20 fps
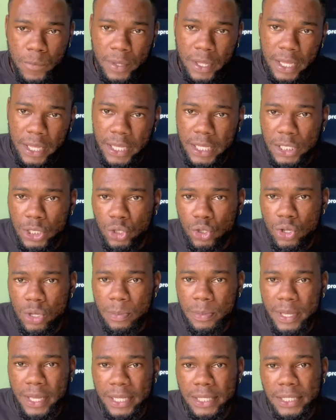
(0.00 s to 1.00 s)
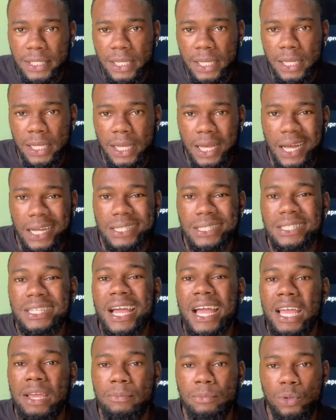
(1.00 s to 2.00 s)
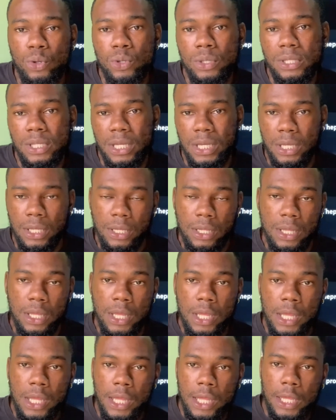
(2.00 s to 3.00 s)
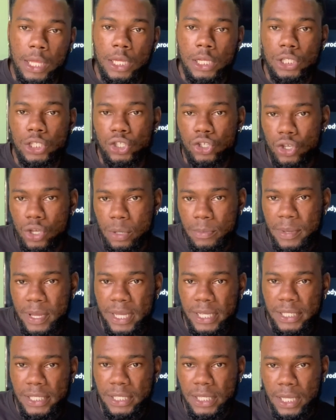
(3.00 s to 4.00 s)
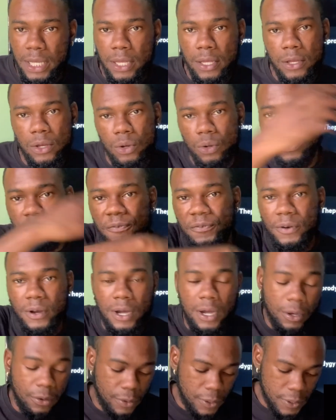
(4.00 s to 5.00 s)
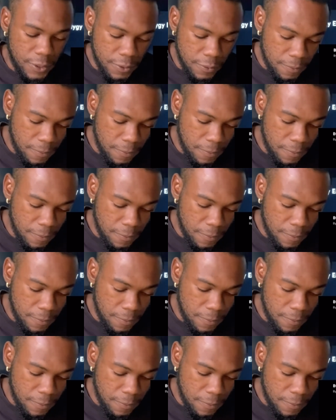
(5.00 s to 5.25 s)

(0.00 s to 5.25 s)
You see me and say a time do thing. You see me and say on the forward.